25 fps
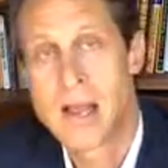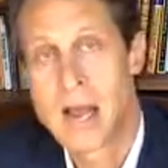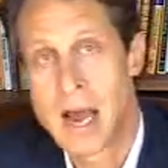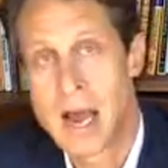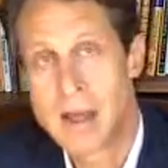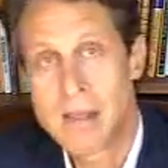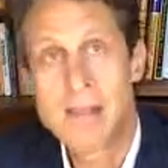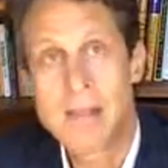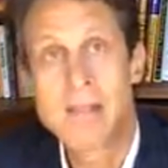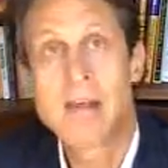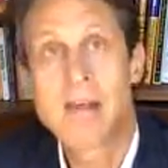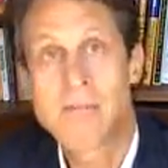
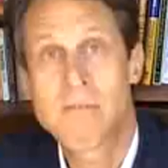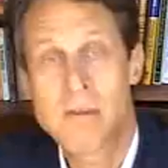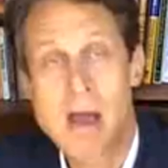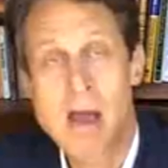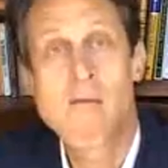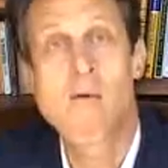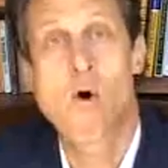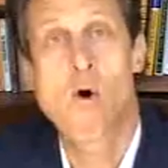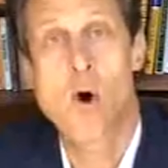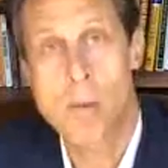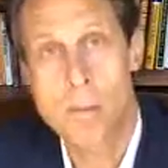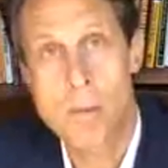And then if you
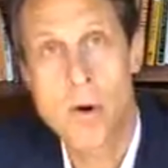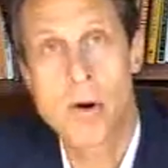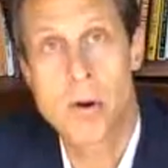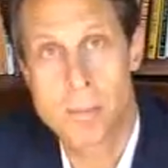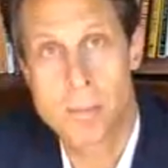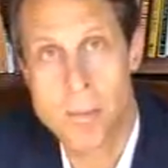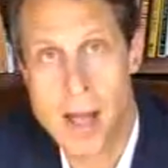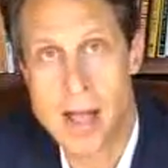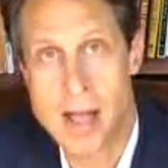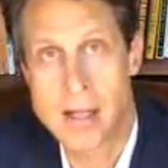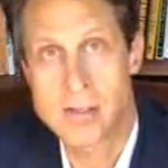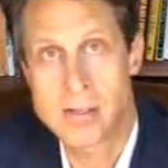have hormone
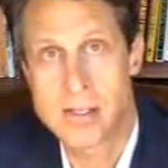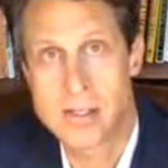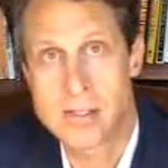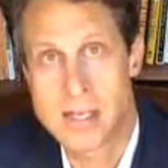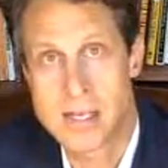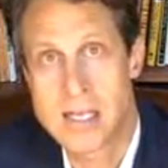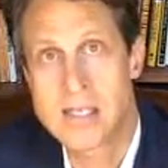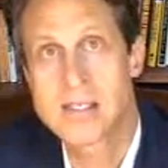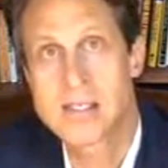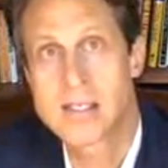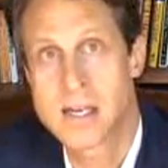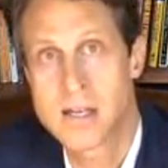imbalances,
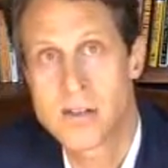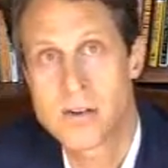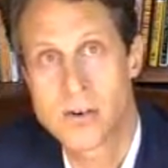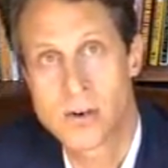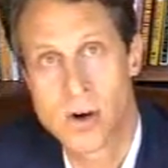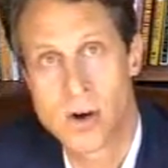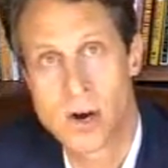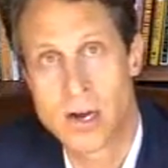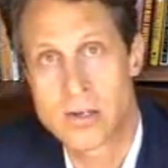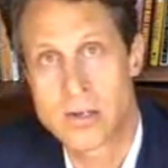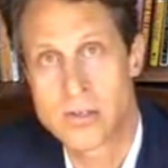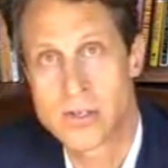that's another
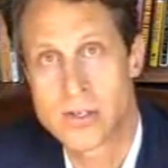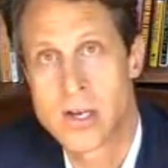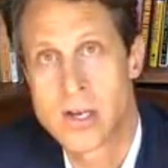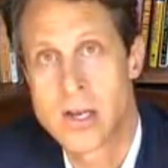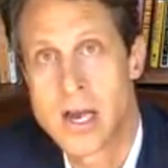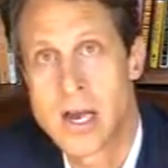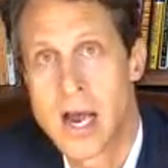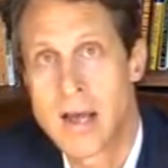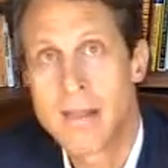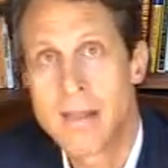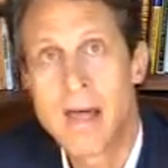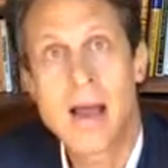cause.
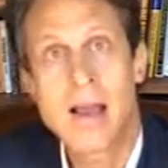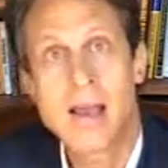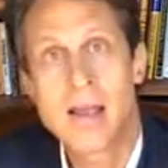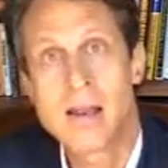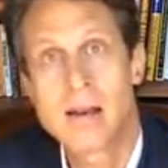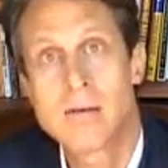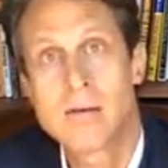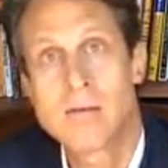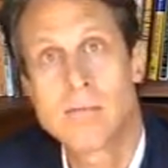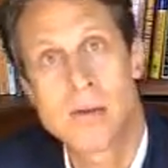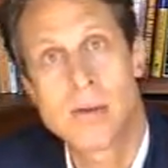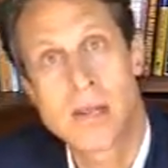And that
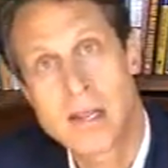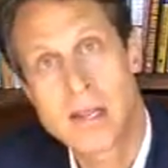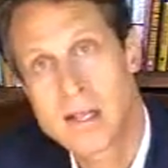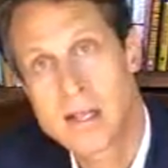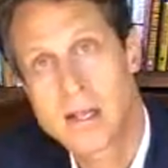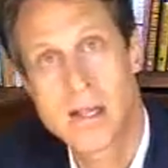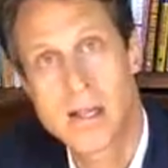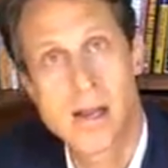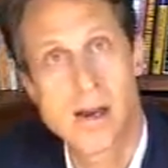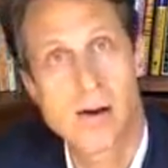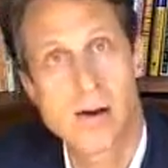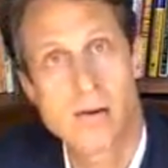can be
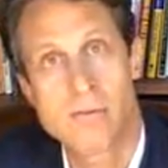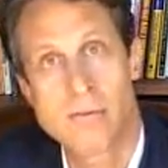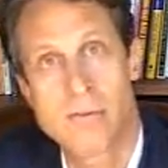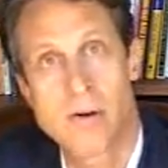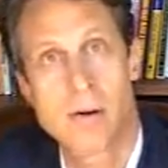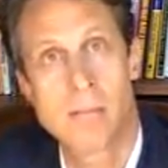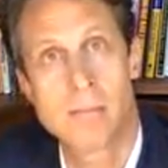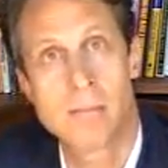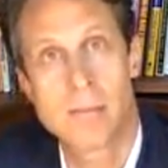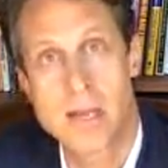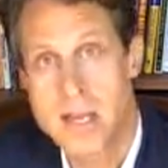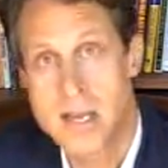clear
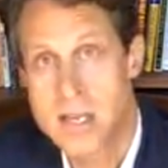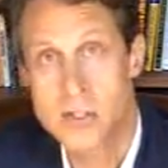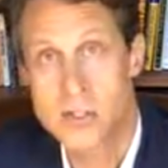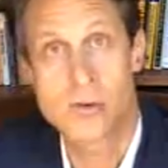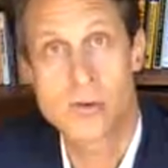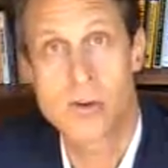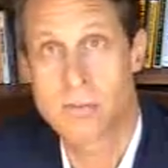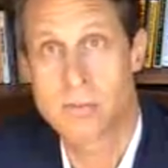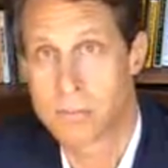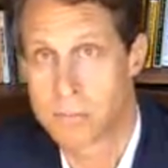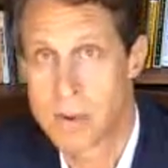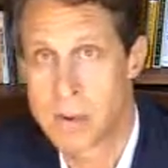from the
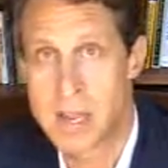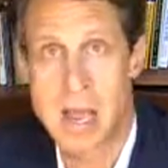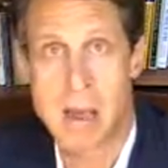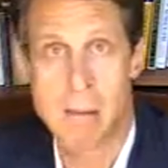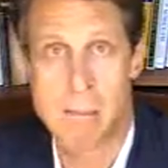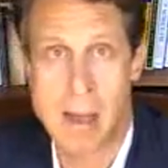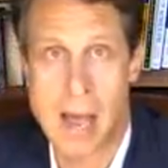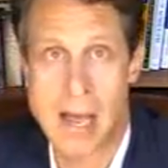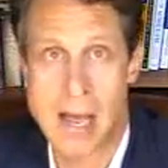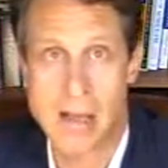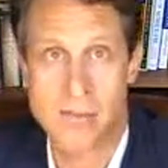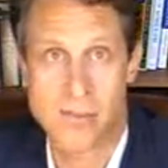history of
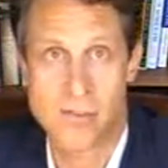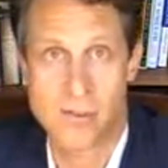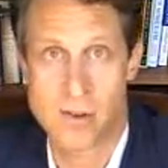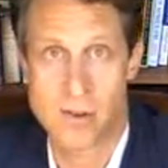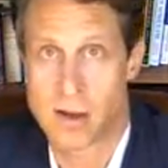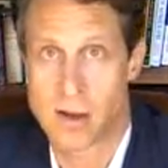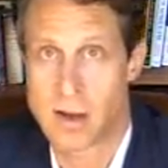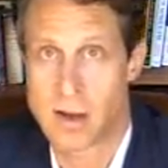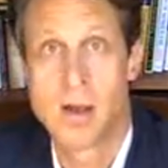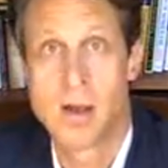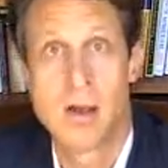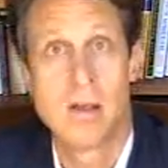PMS,
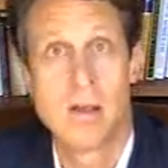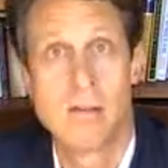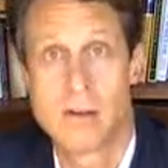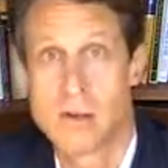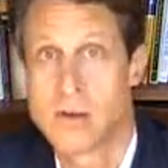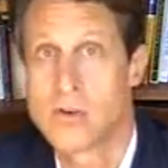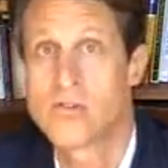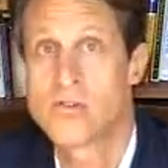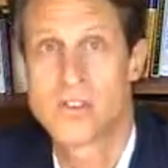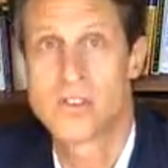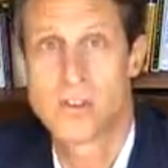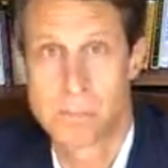the
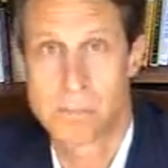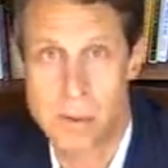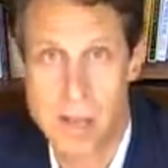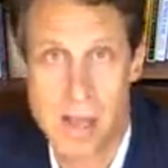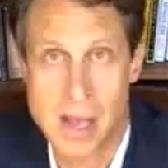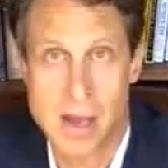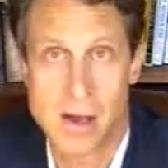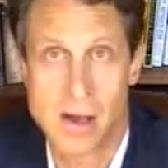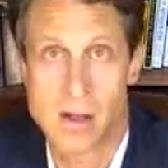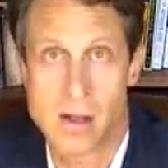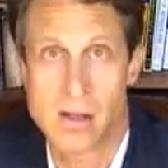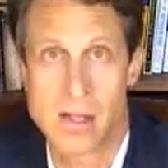use of the
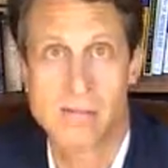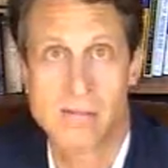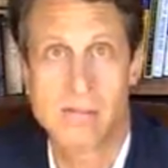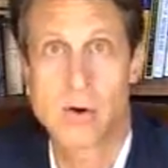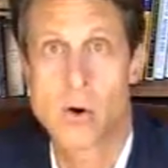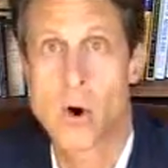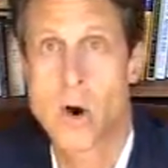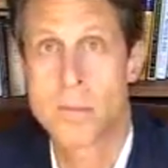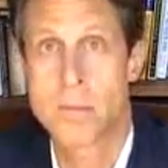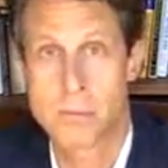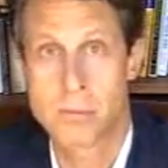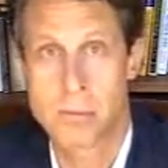pill, even
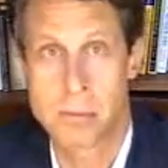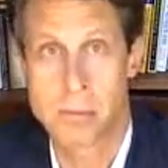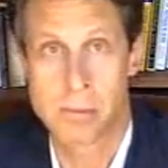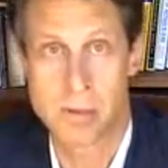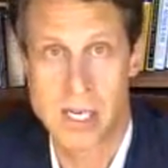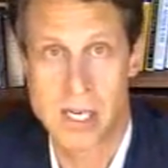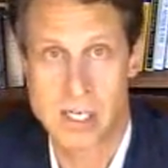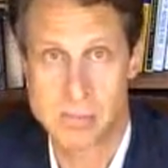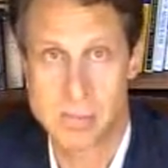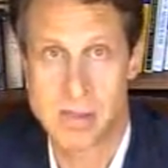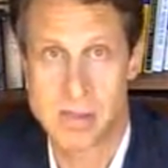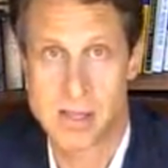hormone
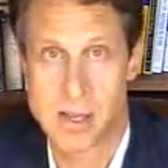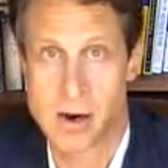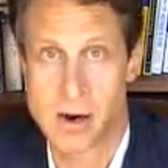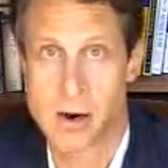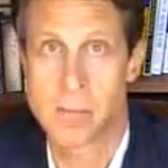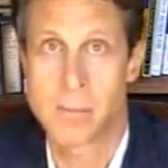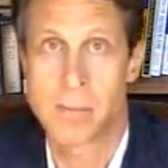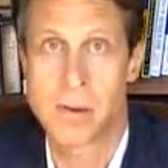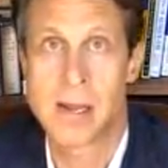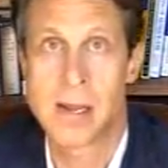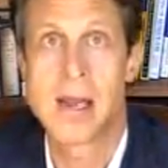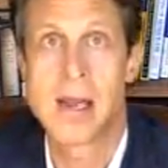replacement
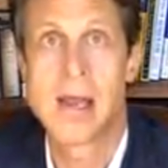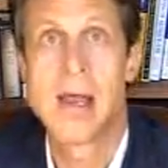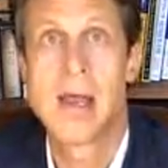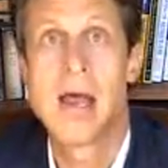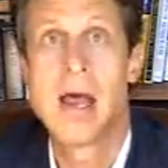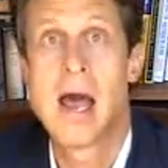therapy.